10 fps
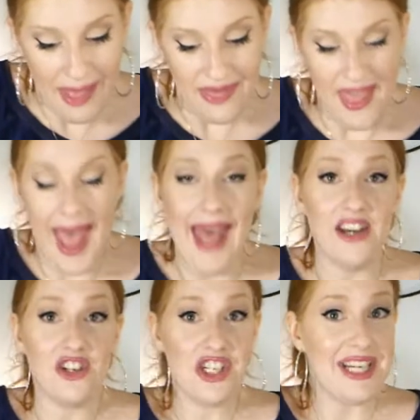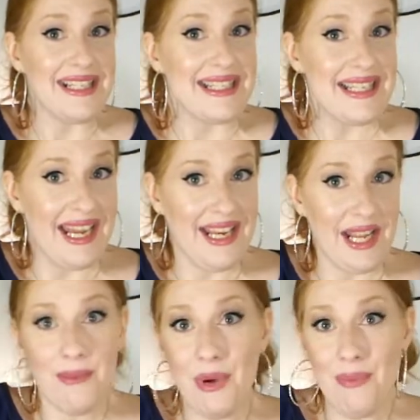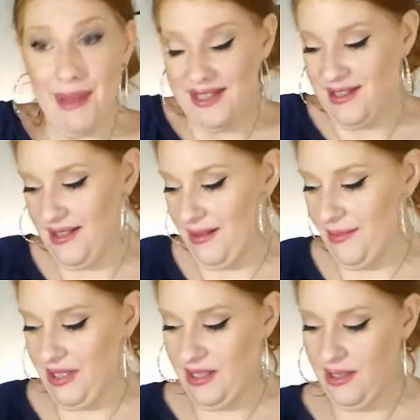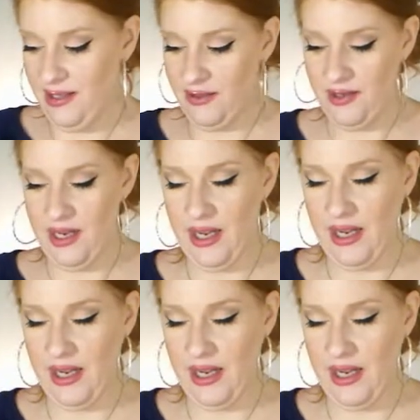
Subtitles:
The energy is gaining momentum. Okay.